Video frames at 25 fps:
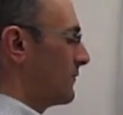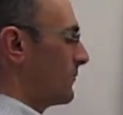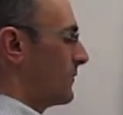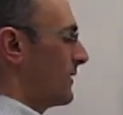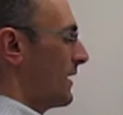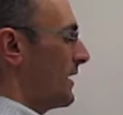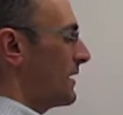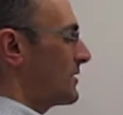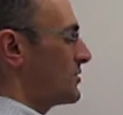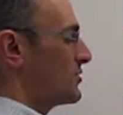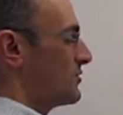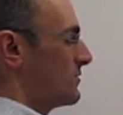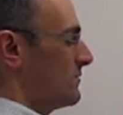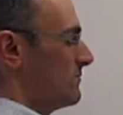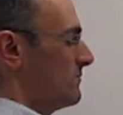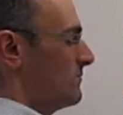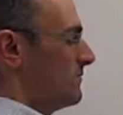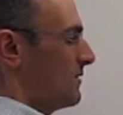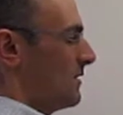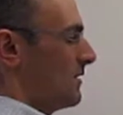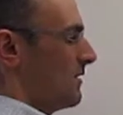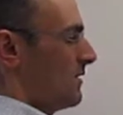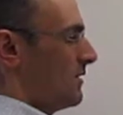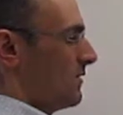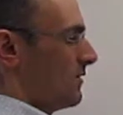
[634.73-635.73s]
reaction,
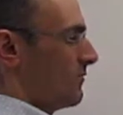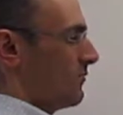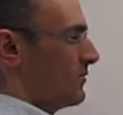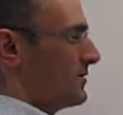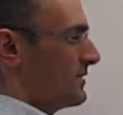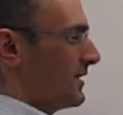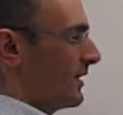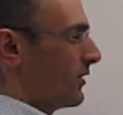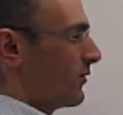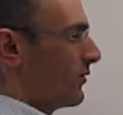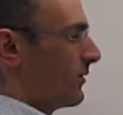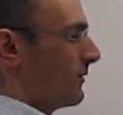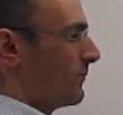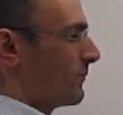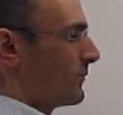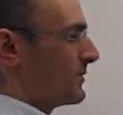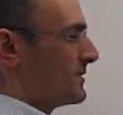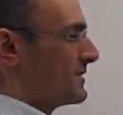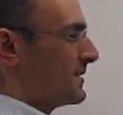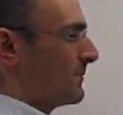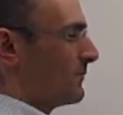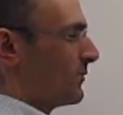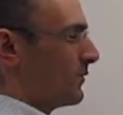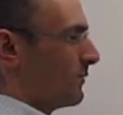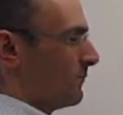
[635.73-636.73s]
which I could in
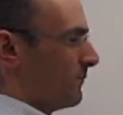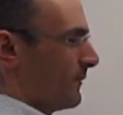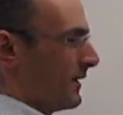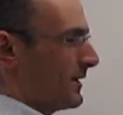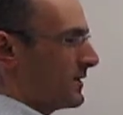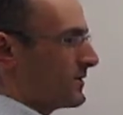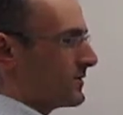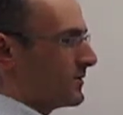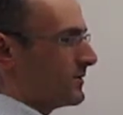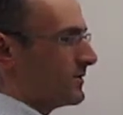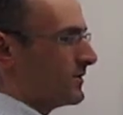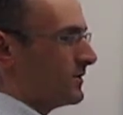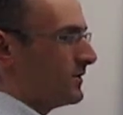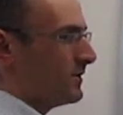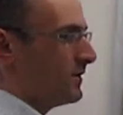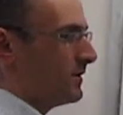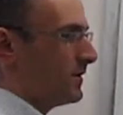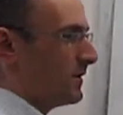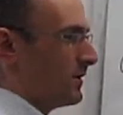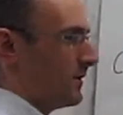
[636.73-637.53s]
principle measure,